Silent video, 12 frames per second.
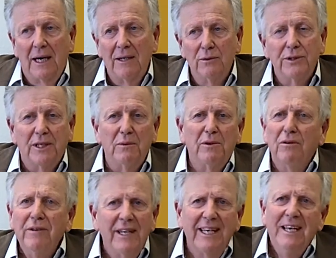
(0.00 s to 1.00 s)
And also, we're
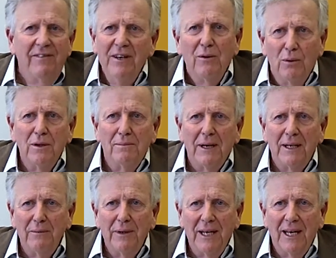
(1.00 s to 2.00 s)
already giving all the
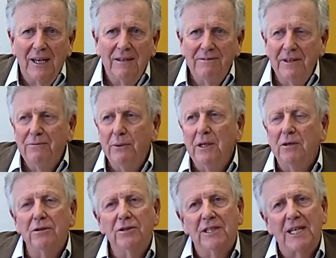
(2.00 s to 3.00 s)
money we have. If we
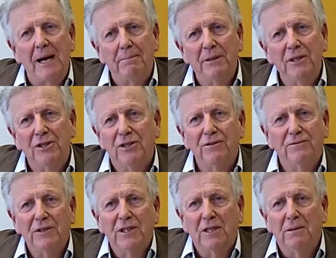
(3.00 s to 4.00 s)
could tap into,
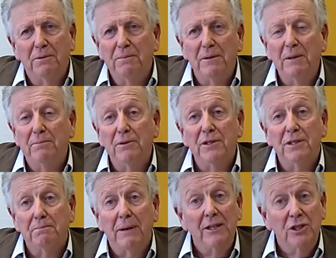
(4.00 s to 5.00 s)
for example,
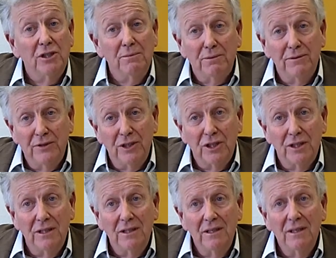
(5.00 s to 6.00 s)
people's pension provision
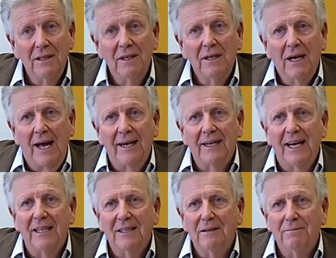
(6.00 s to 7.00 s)
and
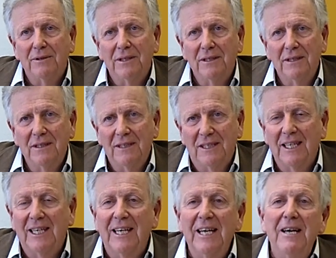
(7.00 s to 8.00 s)
get them to
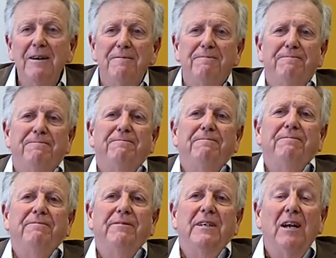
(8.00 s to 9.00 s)
give,
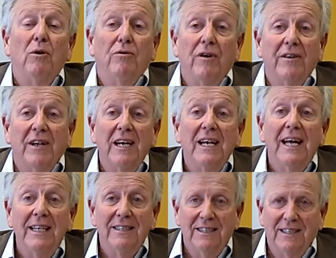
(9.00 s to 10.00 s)
or rather
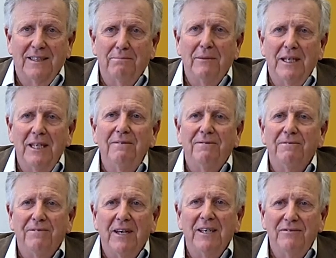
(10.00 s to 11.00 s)
lend some money for
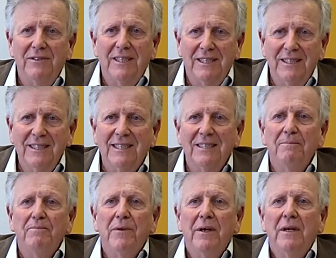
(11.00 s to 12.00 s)
5 years,
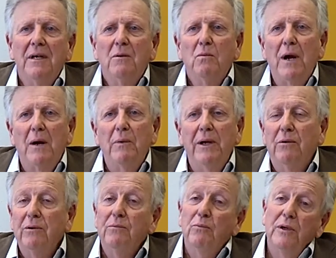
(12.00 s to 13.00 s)
where we
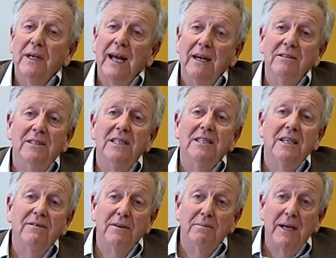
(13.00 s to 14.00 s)
would guarantee to
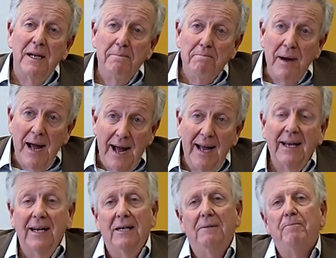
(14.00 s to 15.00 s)
give the money
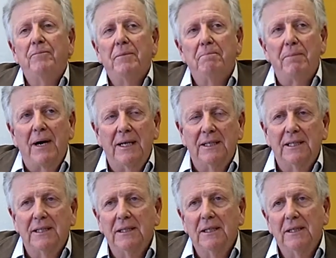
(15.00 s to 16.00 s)
back, but